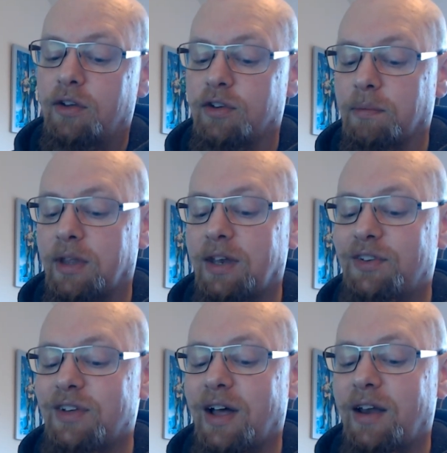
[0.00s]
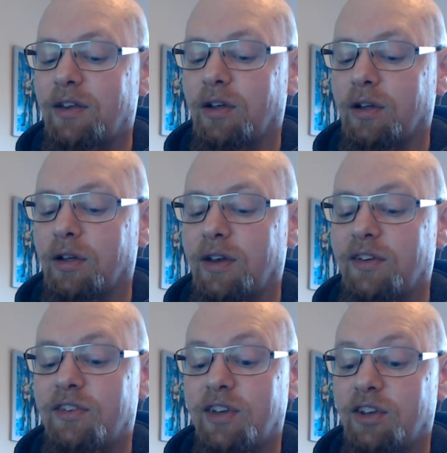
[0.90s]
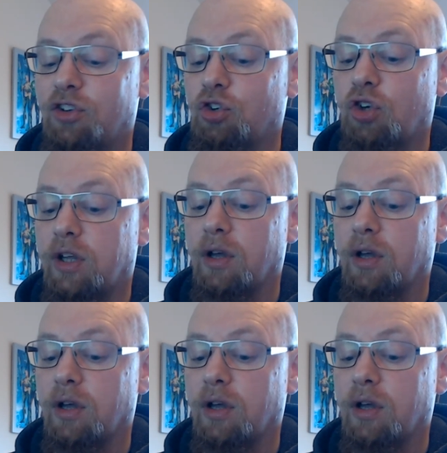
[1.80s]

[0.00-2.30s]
Something inside her insists she